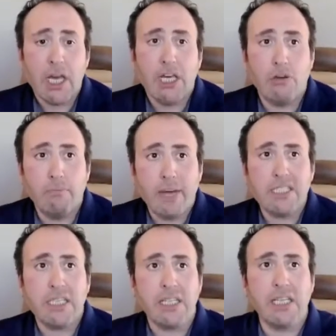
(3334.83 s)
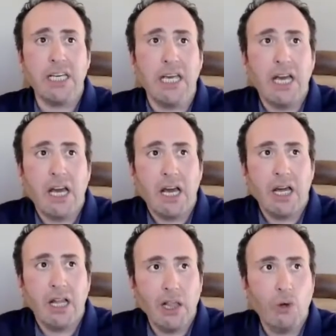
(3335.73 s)
you basically
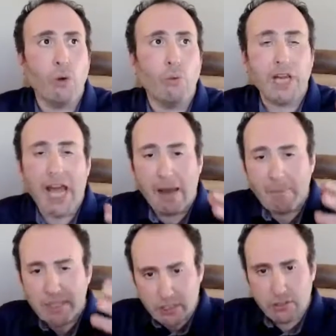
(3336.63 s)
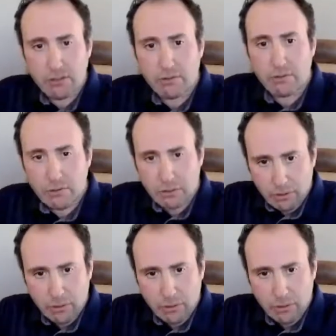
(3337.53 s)
look what happens to you